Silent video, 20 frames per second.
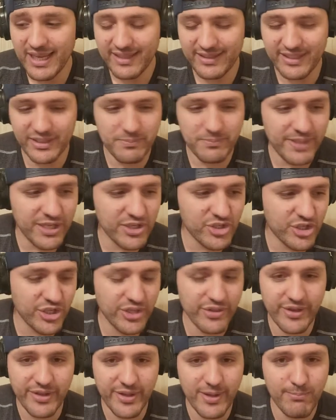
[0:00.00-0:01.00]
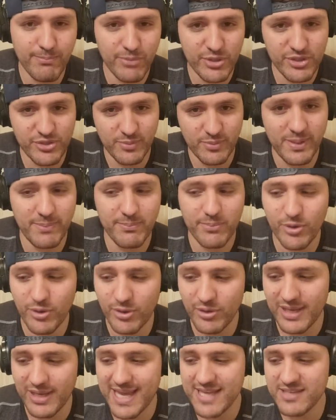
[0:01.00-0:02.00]
Did mention the numbers, remember,
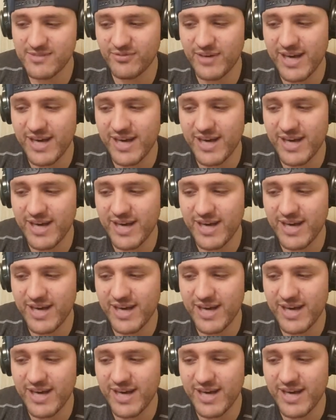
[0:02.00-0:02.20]
on last